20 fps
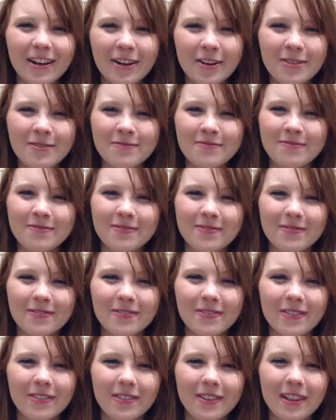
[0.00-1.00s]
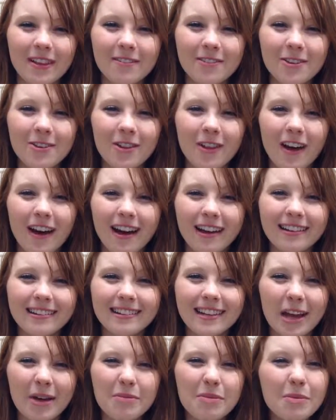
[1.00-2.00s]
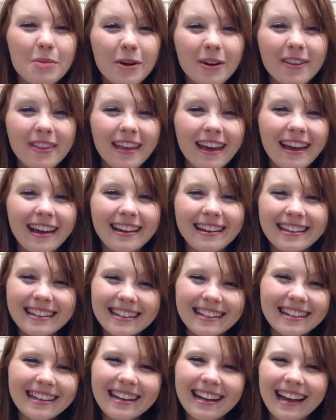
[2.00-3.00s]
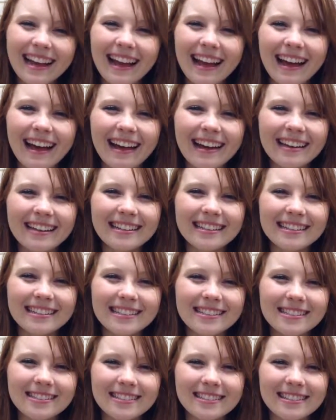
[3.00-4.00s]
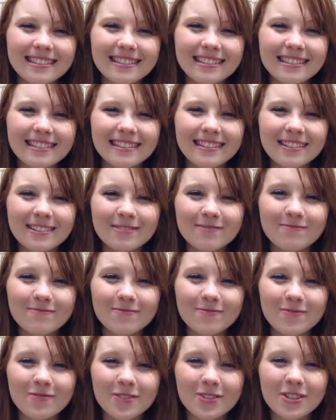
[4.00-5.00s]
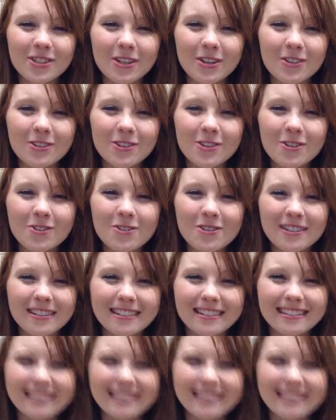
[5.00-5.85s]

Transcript: Um, love you a lot, happy birthday, and see you soon.